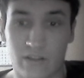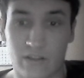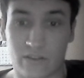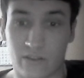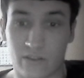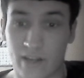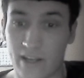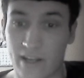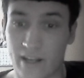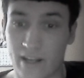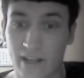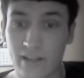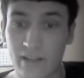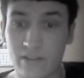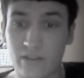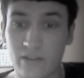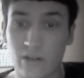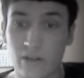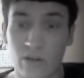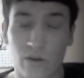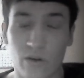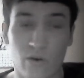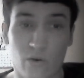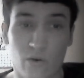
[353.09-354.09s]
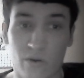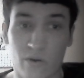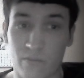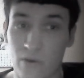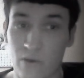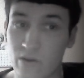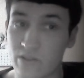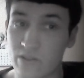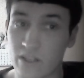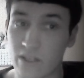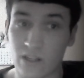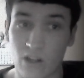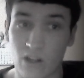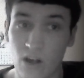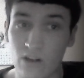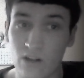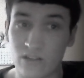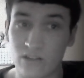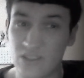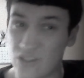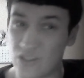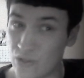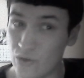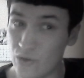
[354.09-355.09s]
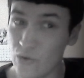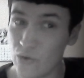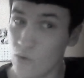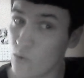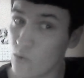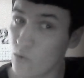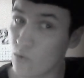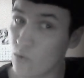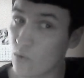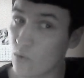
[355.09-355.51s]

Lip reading: To that end, we mosey along to...